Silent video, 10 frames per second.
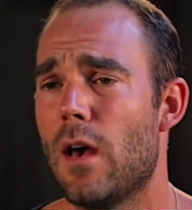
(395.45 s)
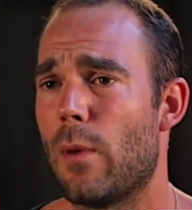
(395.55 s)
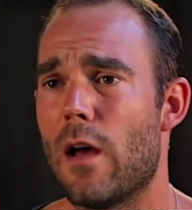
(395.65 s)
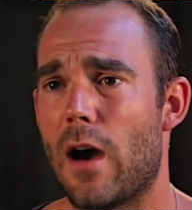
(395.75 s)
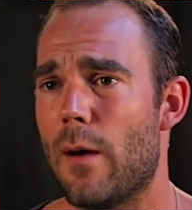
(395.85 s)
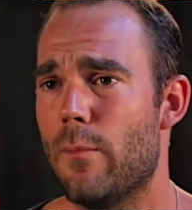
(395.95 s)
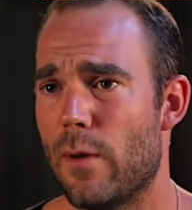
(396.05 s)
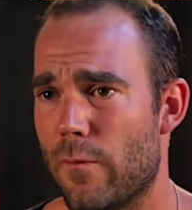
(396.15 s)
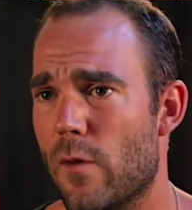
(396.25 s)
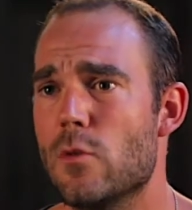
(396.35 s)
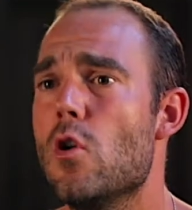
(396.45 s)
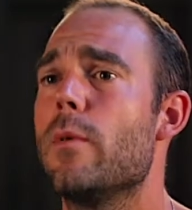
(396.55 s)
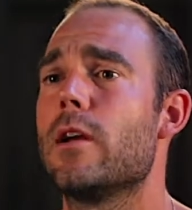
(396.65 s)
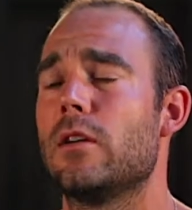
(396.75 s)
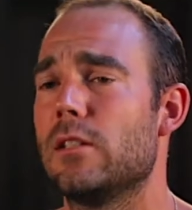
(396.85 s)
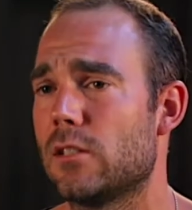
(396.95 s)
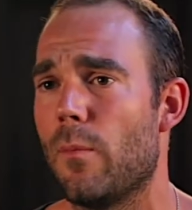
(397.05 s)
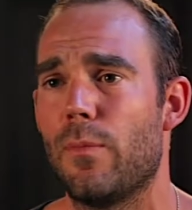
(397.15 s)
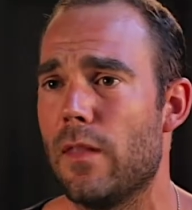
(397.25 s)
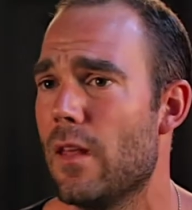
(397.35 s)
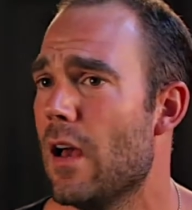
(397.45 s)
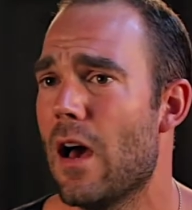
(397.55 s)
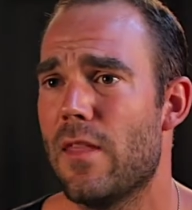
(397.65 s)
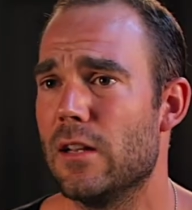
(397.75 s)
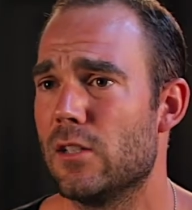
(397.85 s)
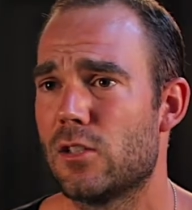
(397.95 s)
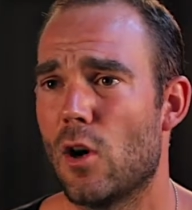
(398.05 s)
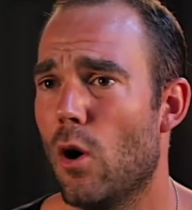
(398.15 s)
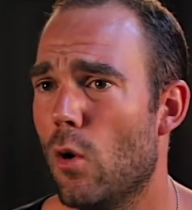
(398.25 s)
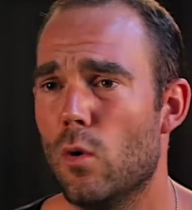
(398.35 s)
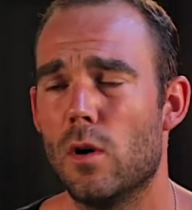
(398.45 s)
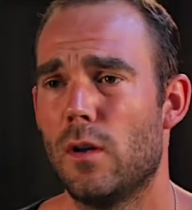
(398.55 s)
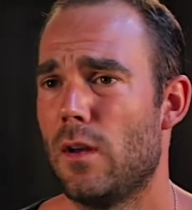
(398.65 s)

but, I, I, but from you, I'm hearing something that is so